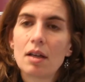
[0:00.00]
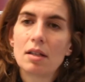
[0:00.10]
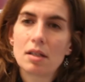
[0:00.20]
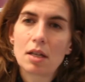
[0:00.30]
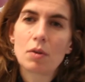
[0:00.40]

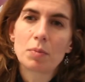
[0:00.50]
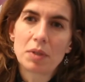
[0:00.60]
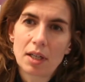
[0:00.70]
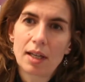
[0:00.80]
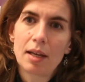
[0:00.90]
And this year was a
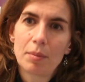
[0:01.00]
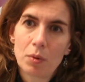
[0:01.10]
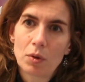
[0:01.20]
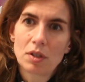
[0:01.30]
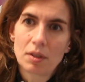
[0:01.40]
particularly
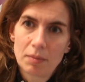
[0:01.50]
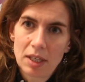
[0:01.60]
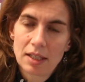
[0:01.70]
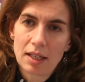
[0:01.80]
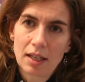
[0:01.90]
important
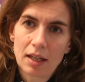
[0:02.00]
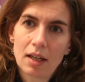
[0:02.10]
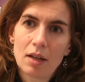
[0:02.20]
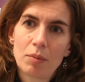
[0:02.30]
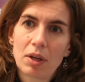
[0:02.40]
meeting
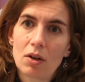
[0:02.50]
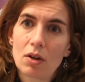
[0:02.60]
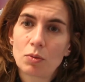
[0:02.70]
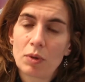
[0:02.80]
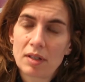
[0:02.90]

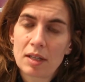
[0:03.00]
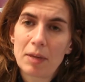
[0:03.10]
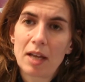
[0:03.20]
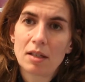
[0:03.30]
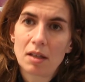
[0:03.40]
because we're
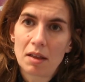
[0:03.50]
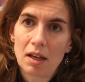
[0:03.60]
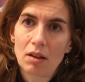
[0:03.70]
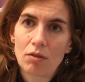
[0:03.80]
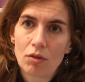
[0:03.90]
beginning to
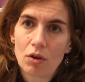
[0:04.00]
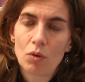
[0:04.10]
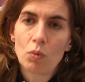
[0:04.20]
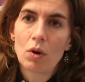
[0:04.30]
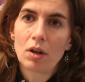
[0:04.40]
think
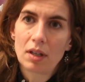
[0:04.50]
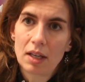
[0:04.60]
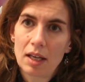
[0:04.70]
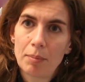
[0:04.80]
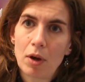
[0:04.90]
through what
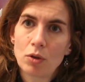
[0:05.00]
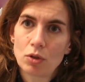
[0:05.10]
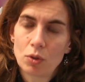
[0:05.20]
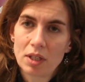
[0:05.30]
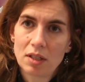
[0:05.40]
the
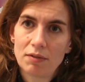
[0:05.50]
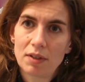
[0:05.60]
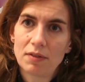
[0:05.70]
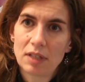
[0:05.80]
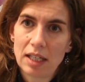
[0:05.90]

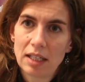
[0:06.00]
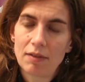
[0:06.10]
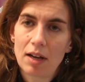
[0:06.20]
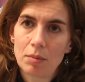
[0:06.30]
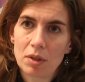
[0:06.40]
post-2015
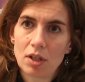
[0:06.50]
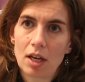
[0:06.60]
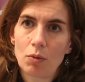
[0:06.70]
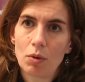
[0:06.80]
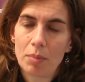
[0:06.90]
development
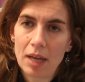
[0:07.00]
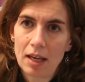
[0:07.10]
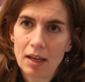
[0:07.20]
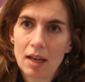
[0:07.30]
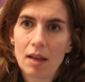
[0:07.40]
agenda will
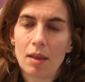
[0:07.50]
be.